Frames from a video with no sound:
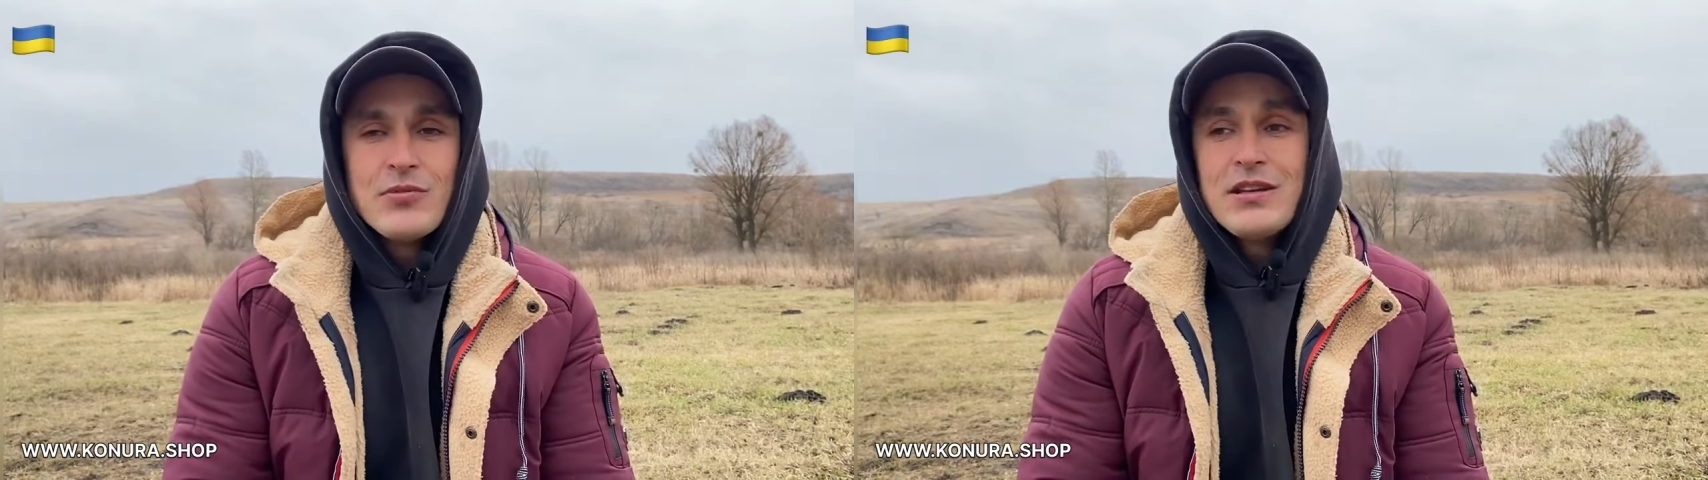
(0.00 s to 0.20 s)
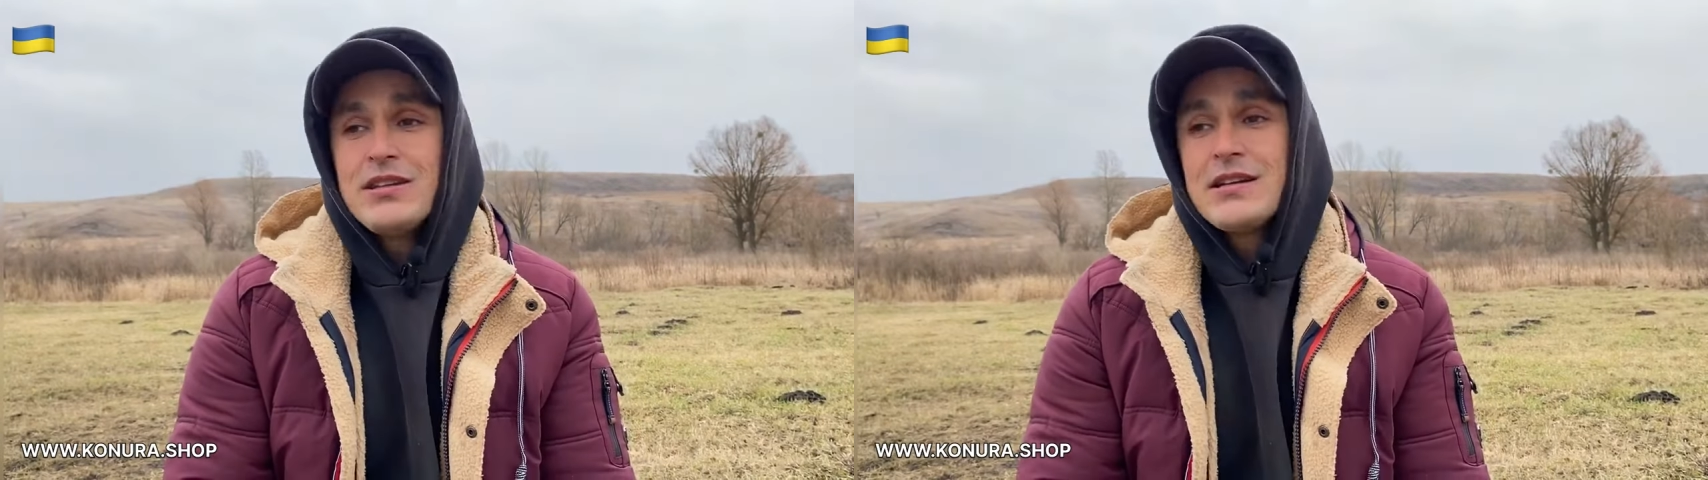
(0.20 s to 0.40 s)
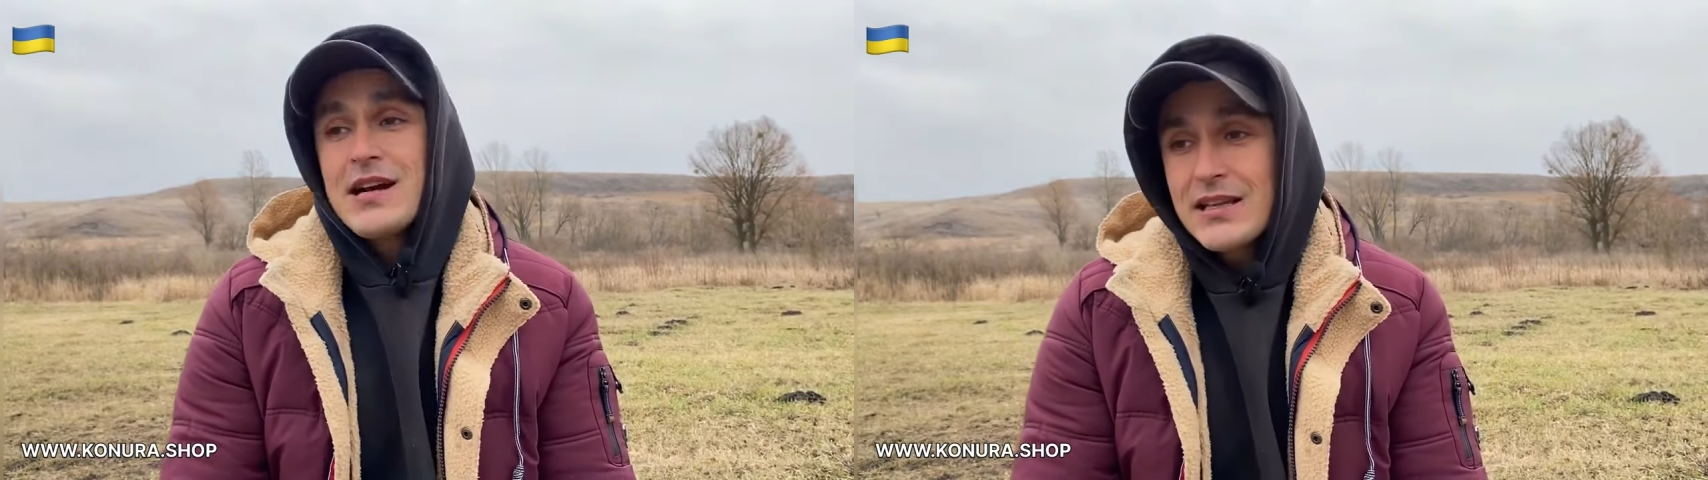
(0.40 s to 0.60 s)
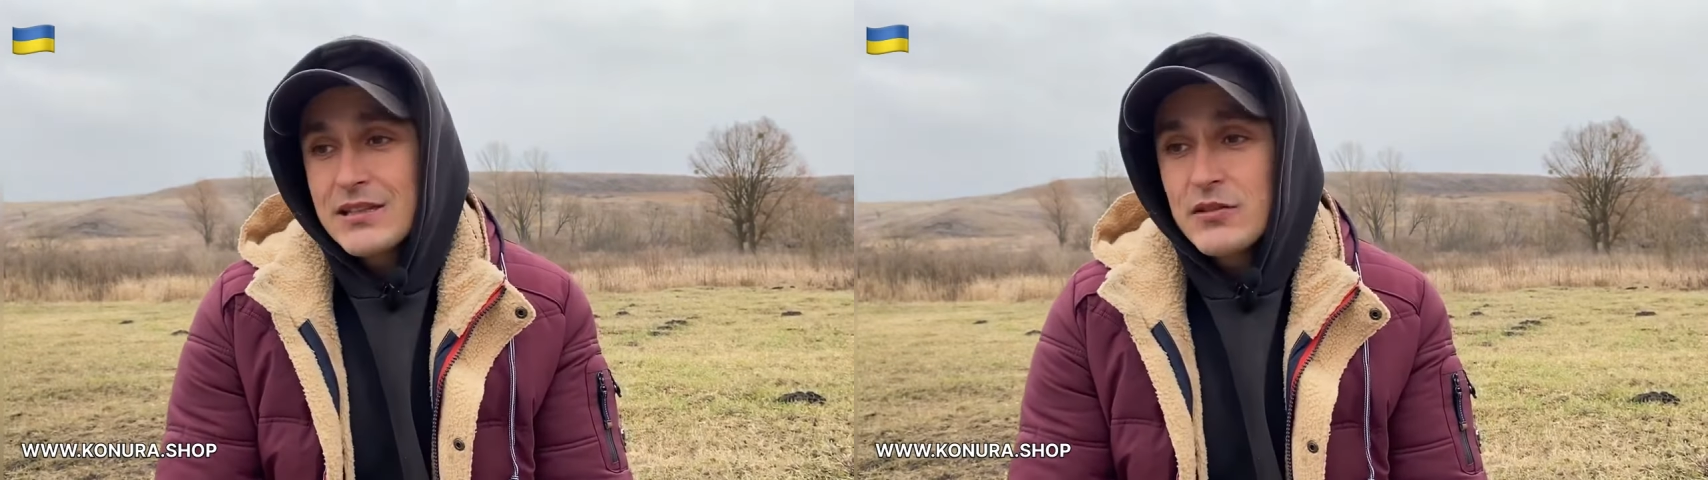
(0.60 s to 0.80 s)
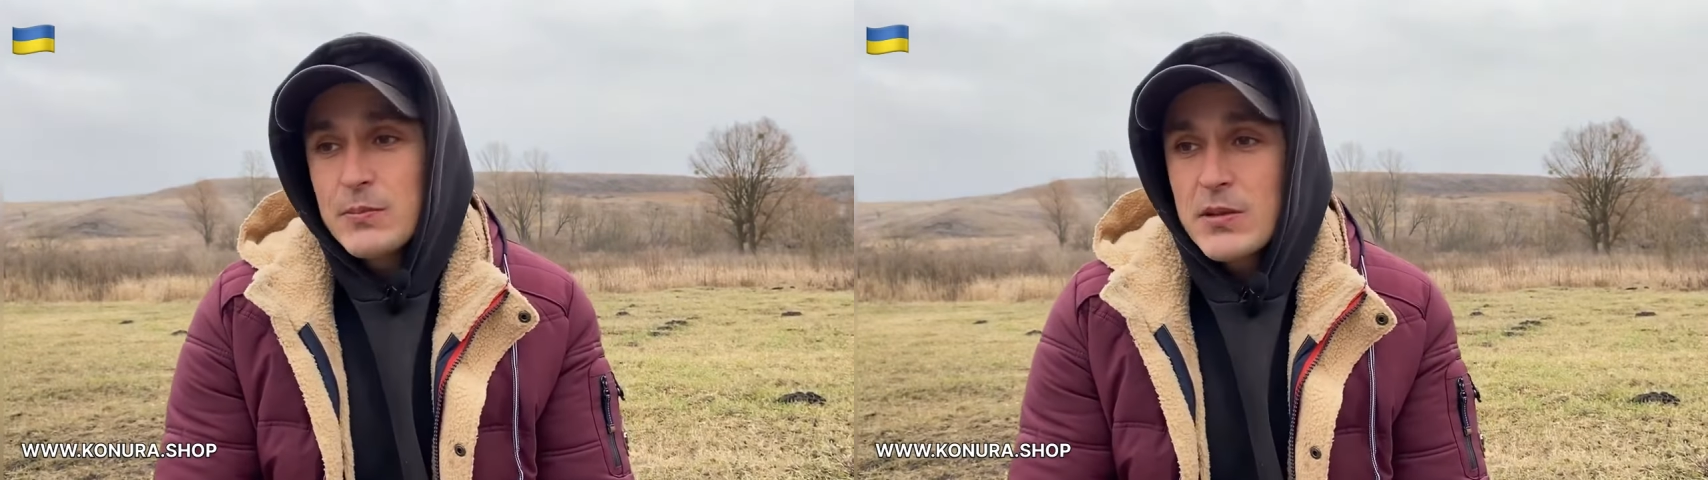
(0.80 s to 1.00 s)
away from the
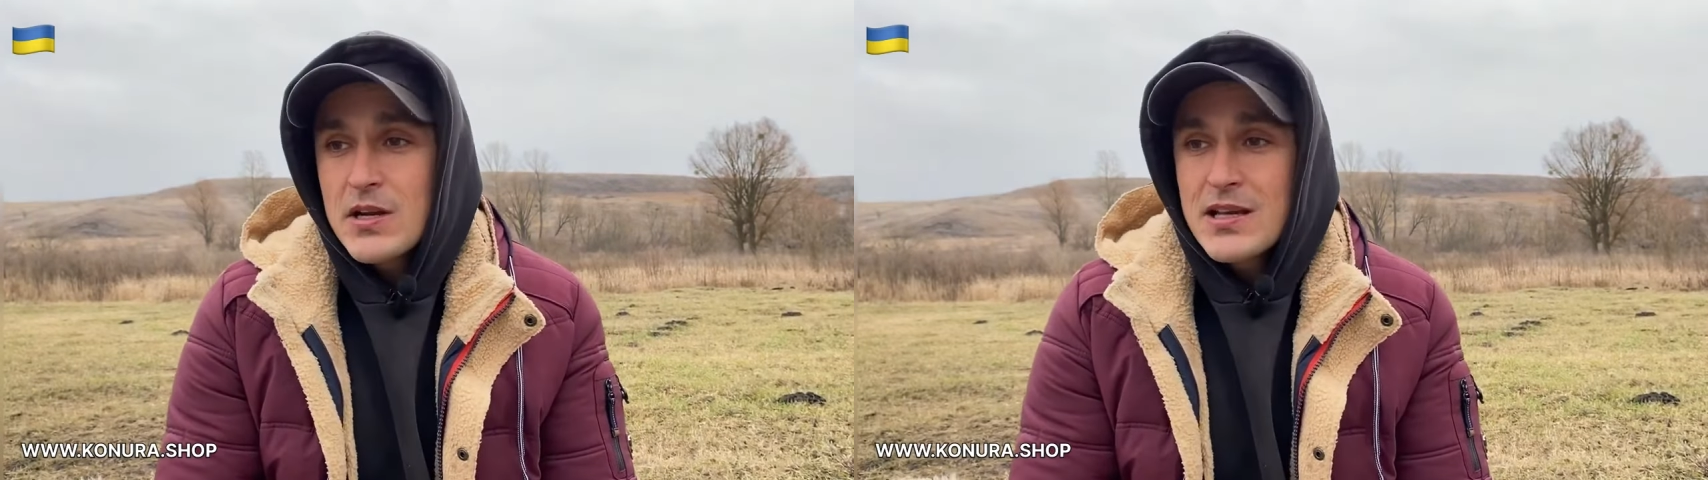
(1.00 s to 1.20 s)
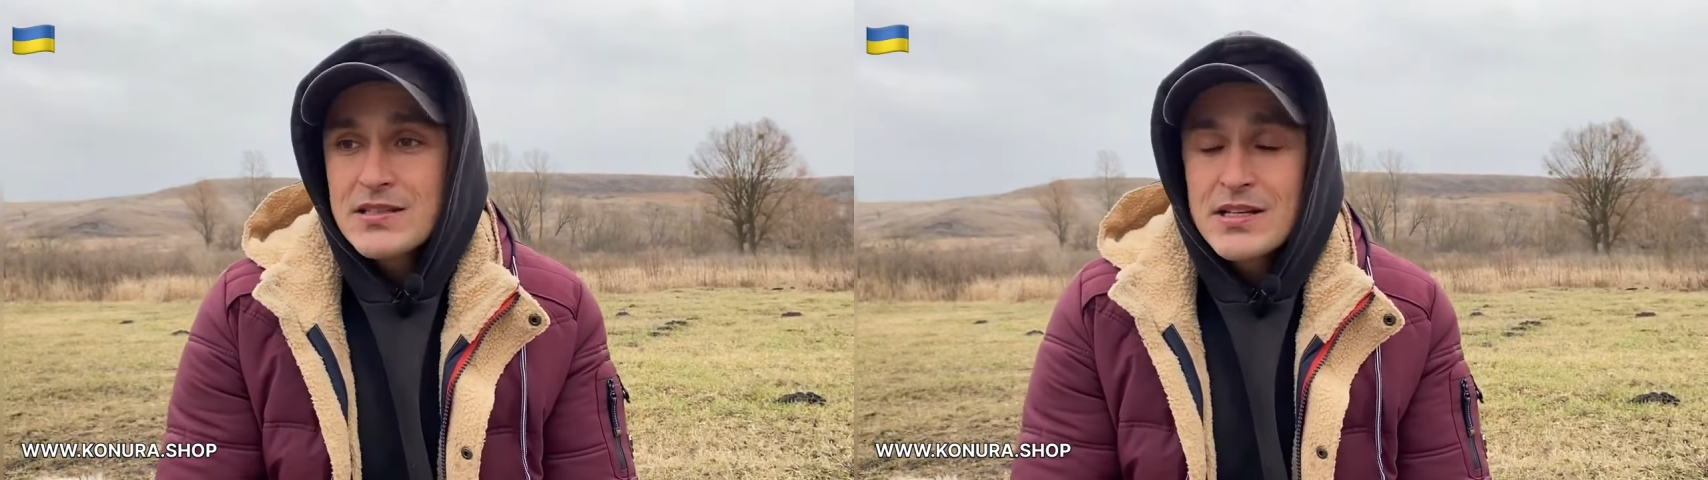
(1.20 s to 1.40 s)
stimulus,